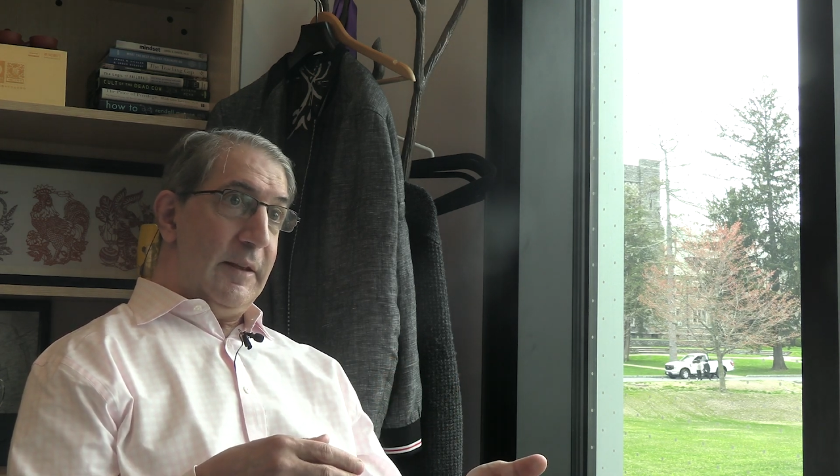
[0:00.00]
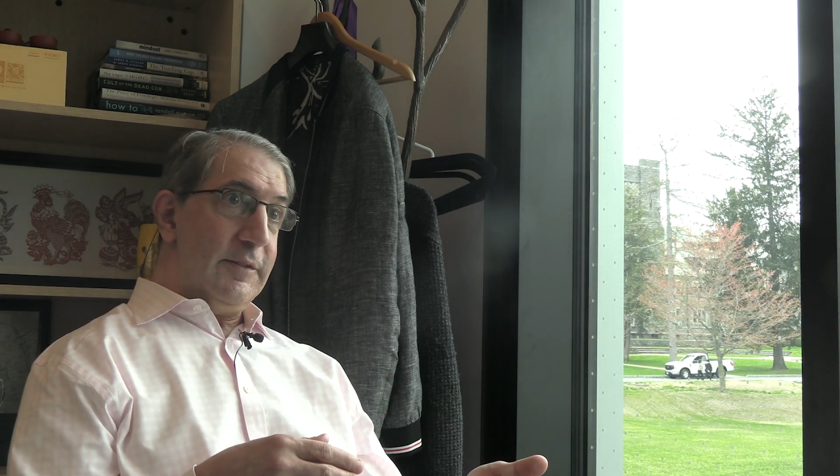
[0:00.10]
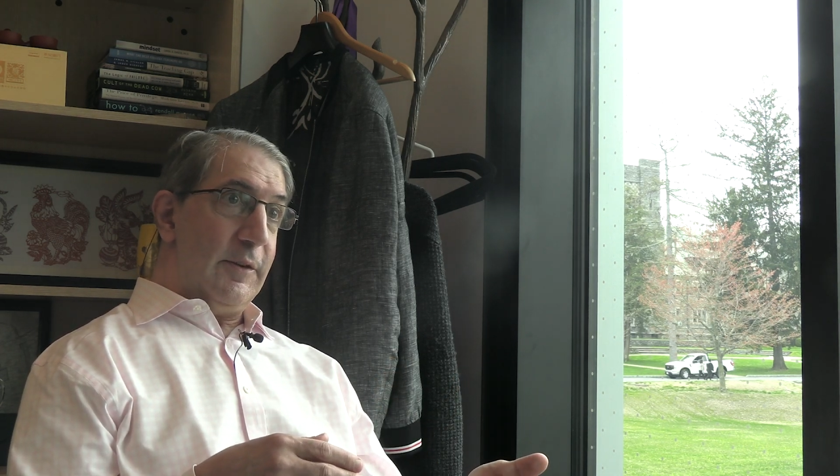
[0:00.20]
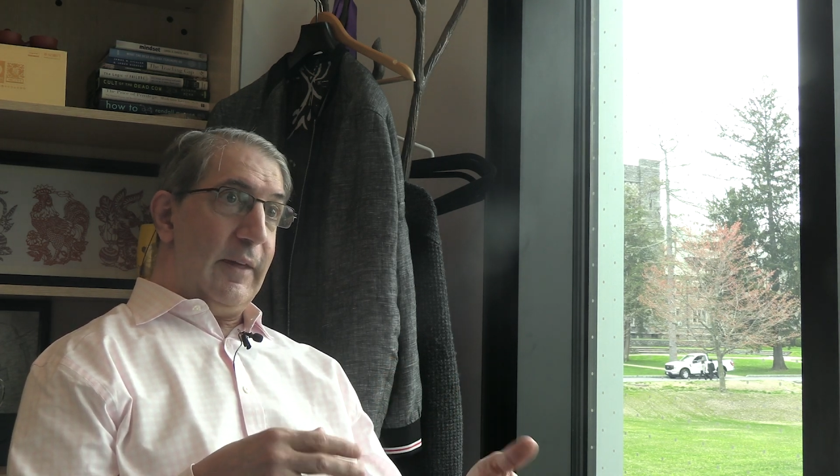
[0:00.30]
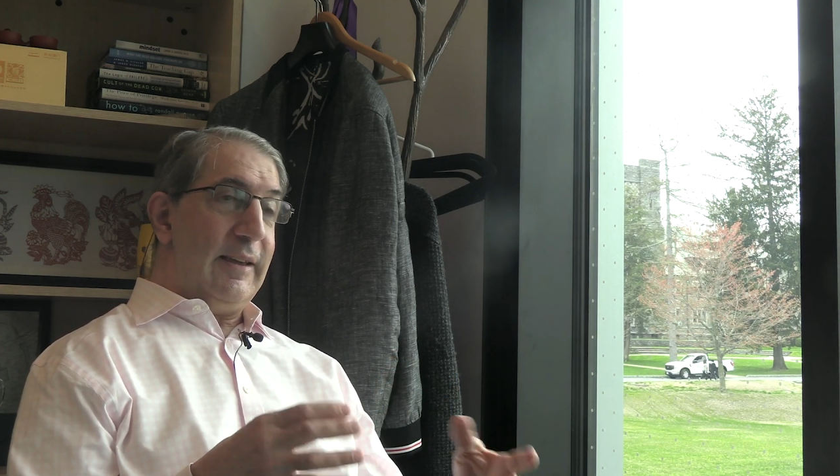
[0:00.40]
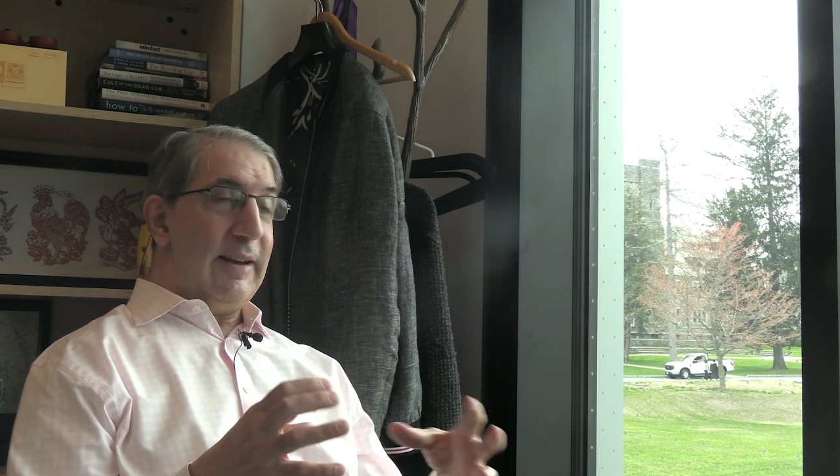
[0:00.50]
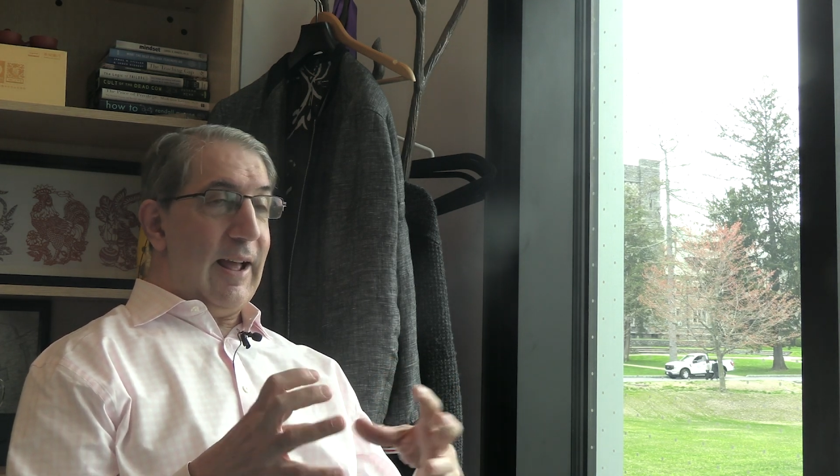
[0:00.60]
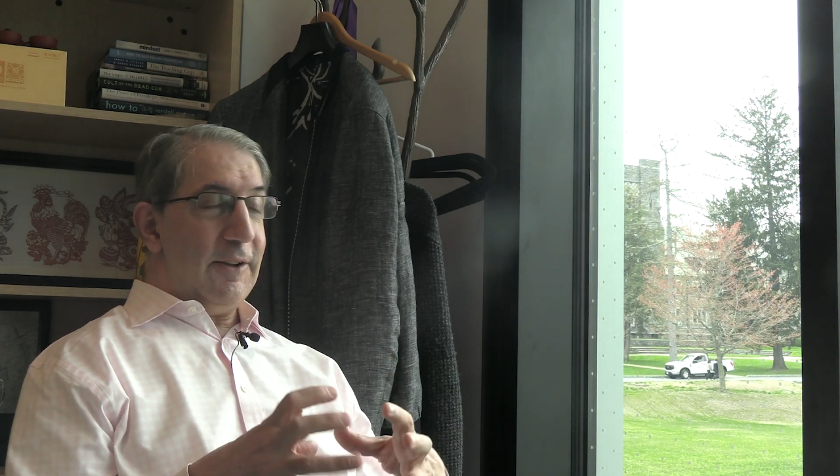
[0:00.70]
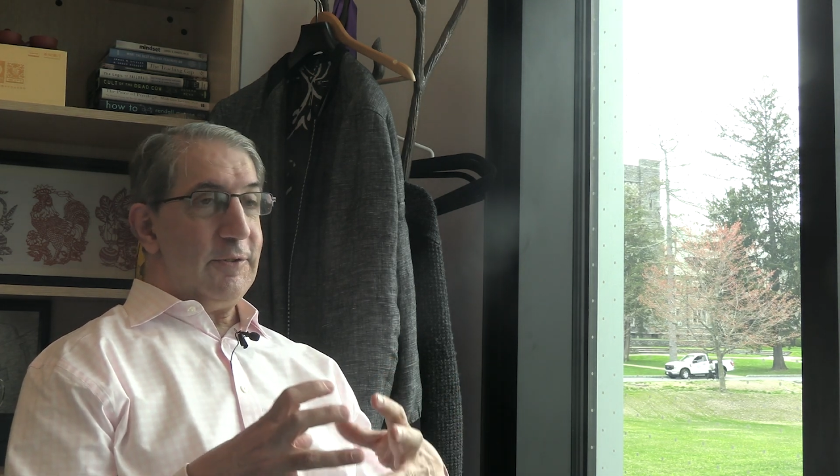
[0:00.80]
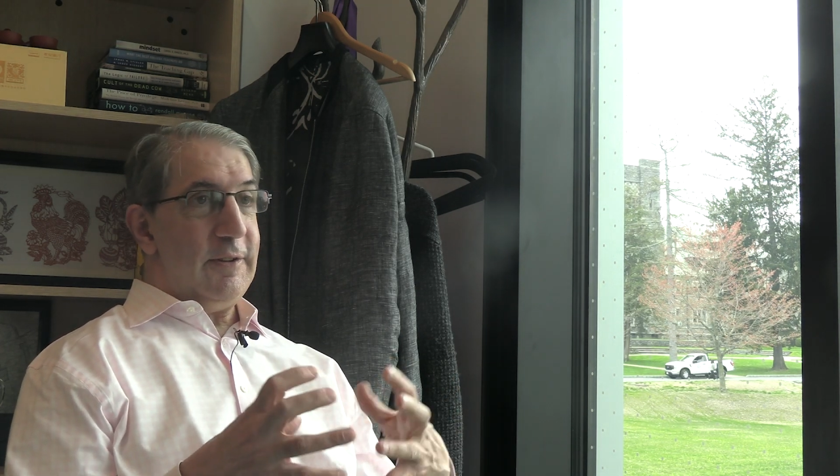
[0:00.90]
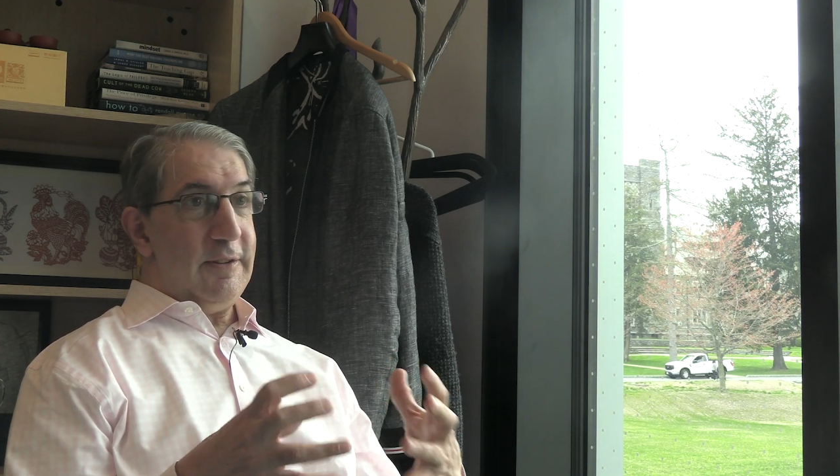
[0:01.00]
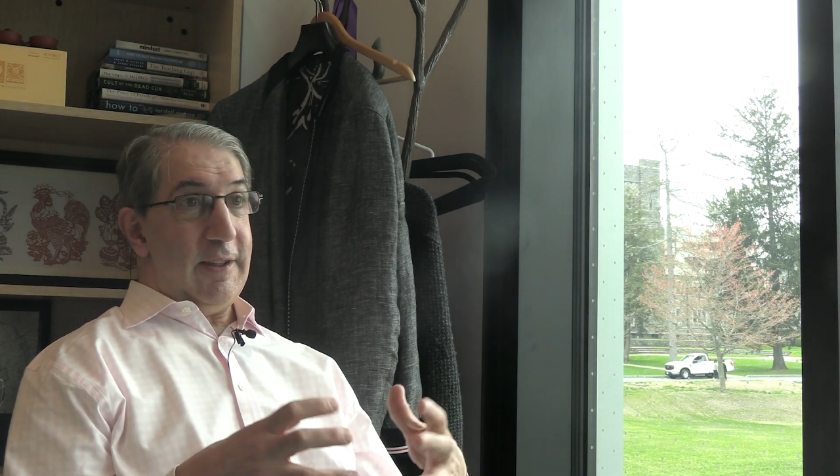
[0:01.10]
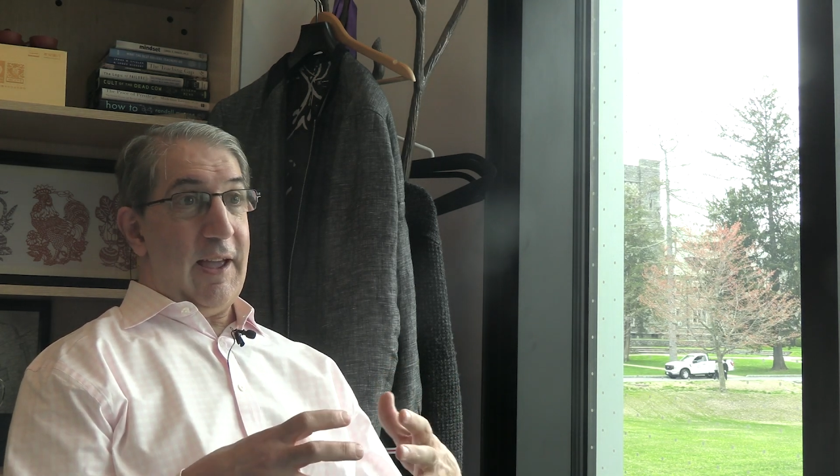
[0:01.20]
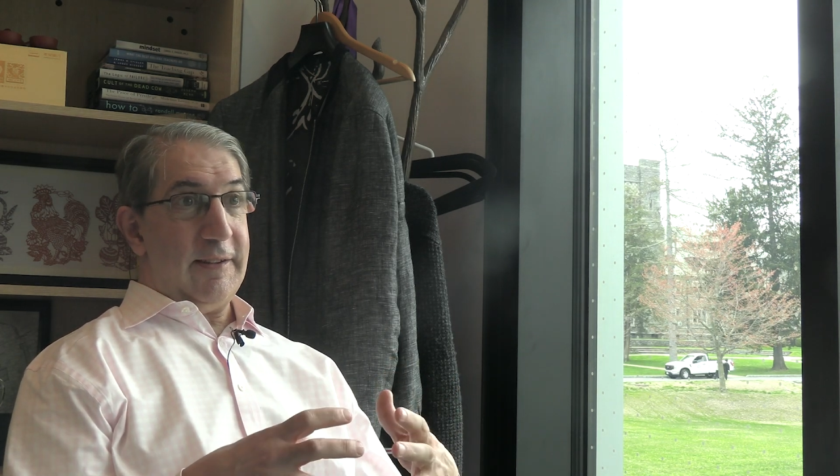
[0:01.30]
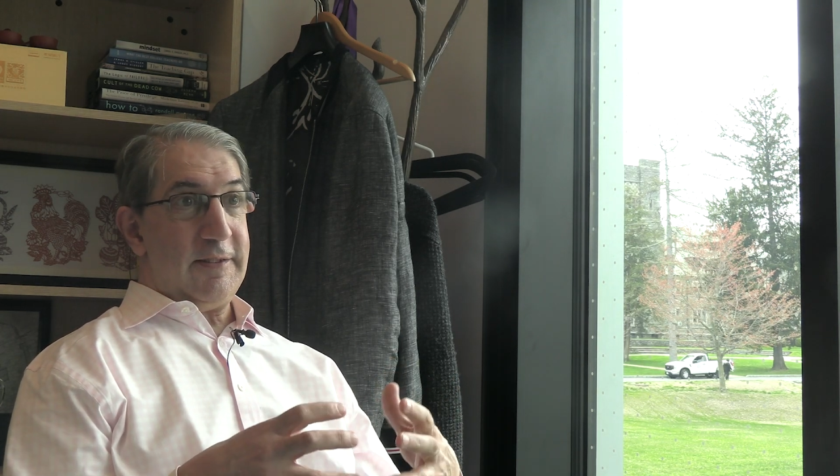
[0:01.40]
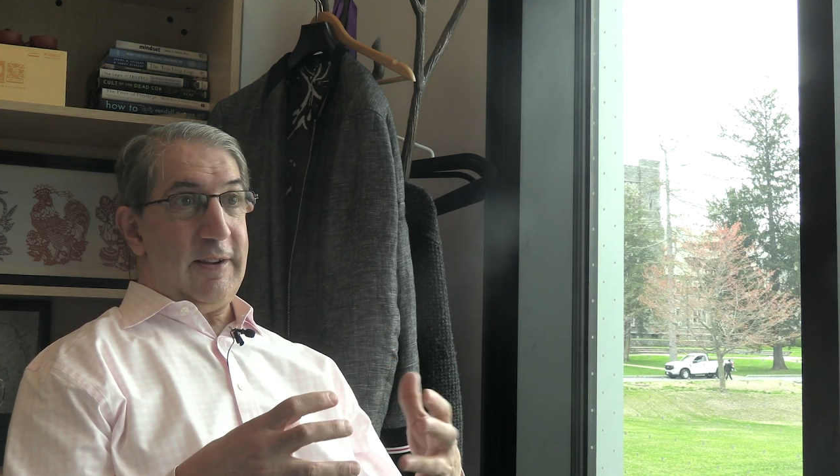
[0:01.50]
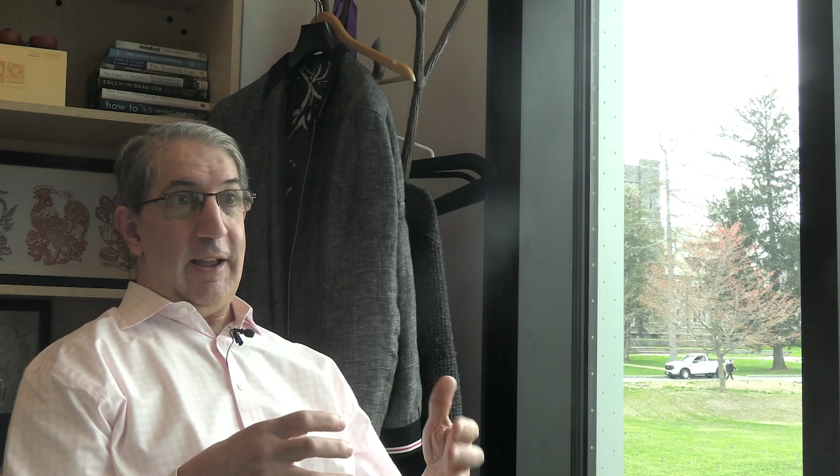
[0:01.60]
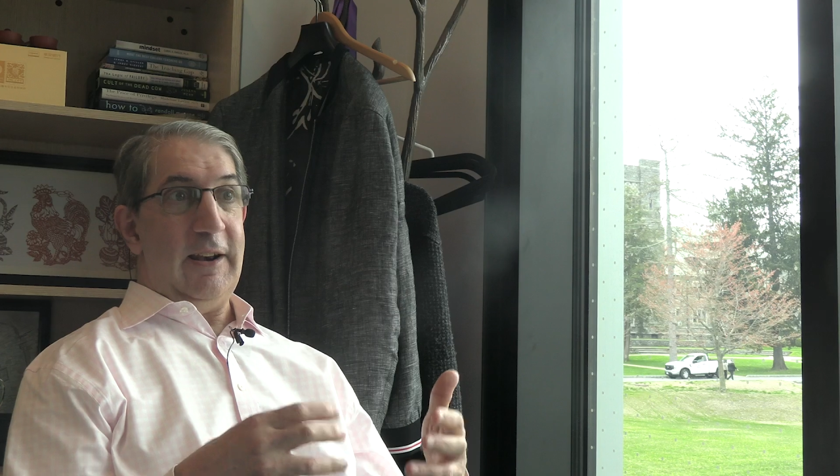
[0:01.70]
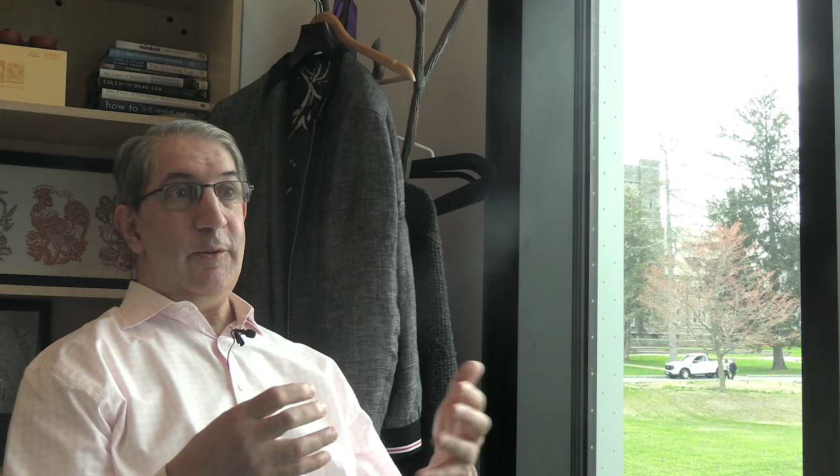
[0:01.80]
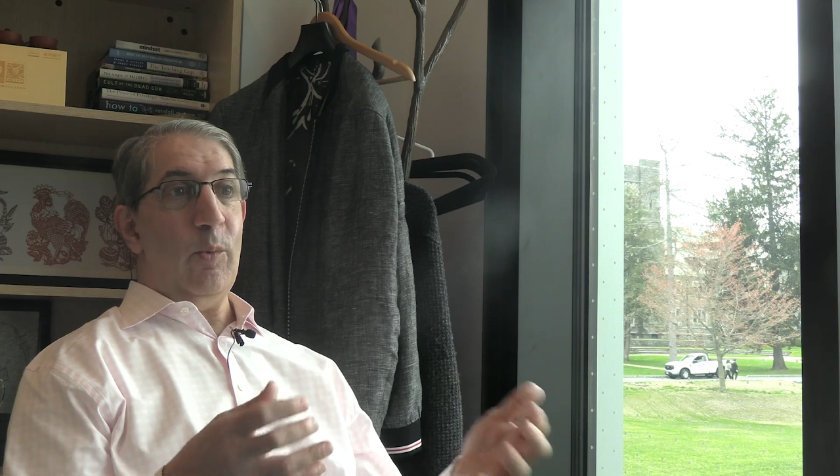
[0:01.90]
So they can actually test
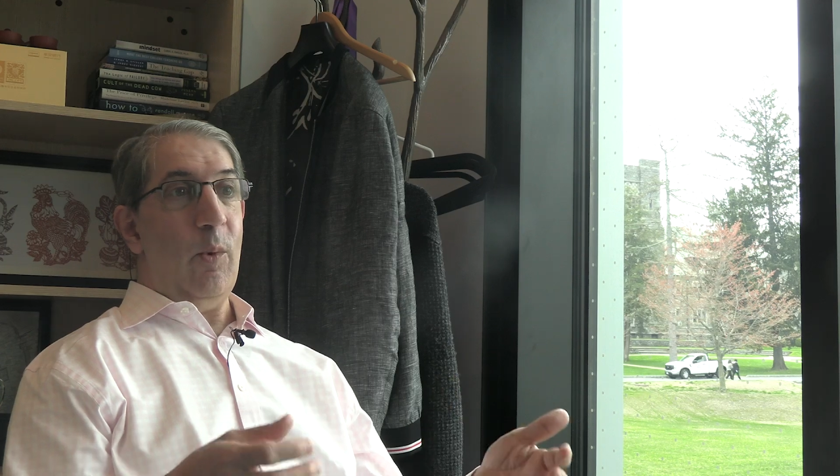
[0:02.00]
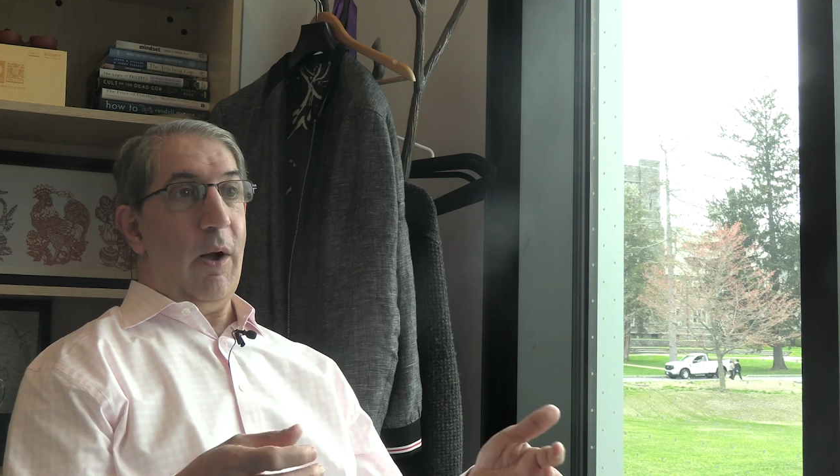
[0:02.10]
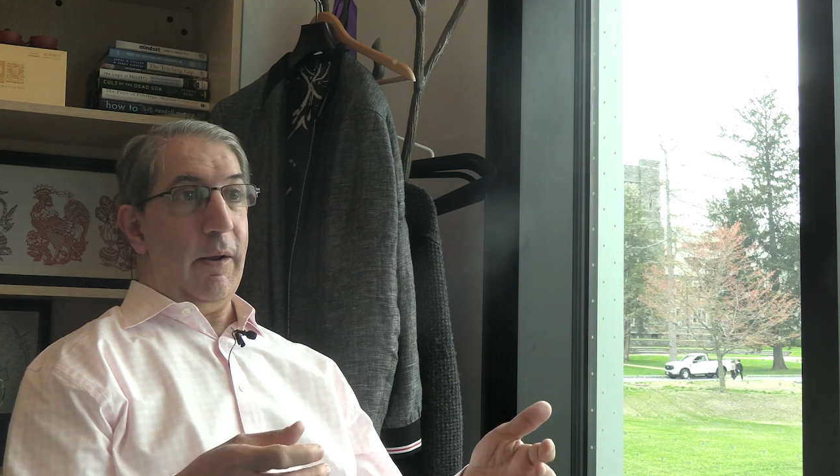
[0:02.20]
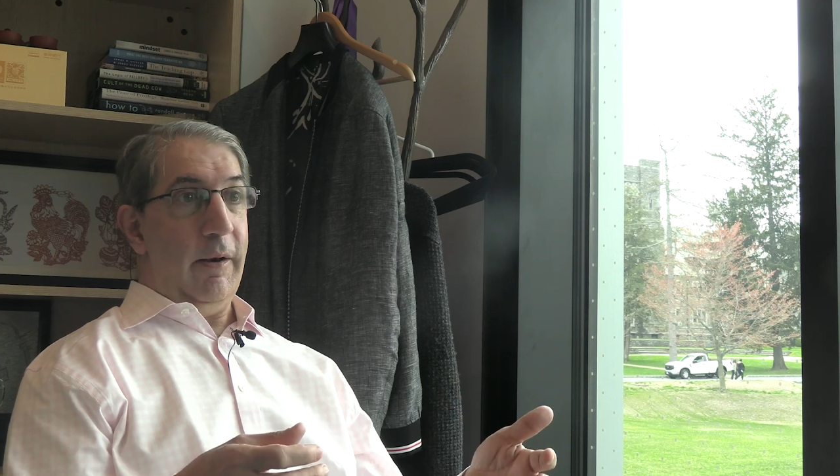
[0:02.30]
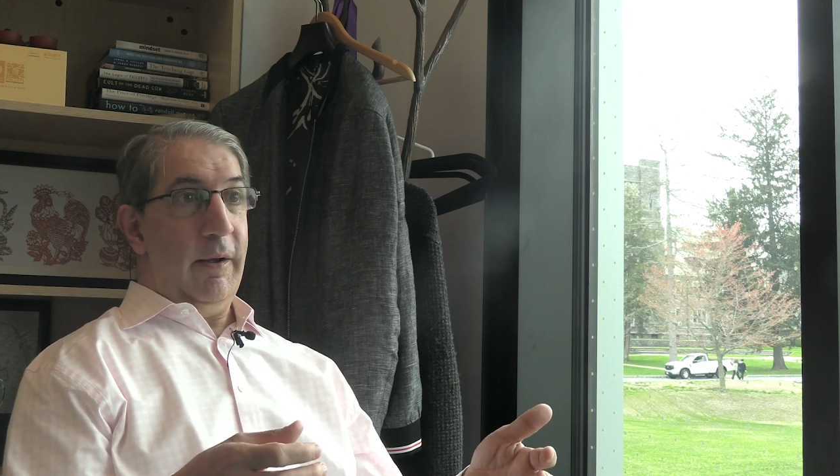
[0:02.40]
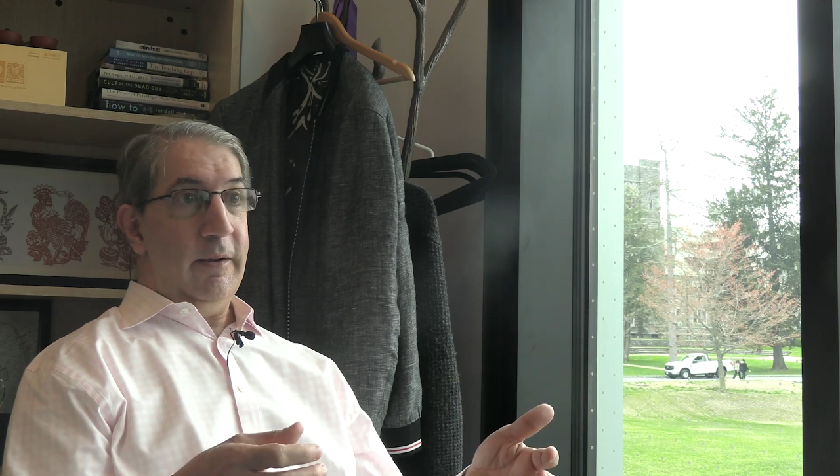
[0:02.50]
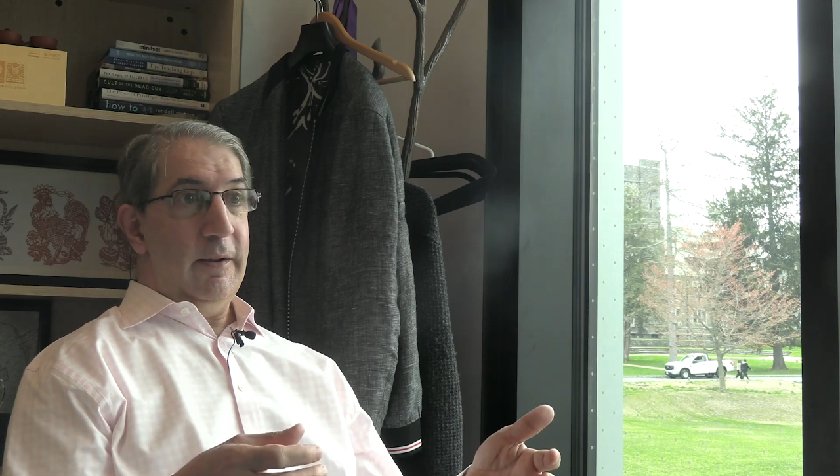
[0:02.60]
any one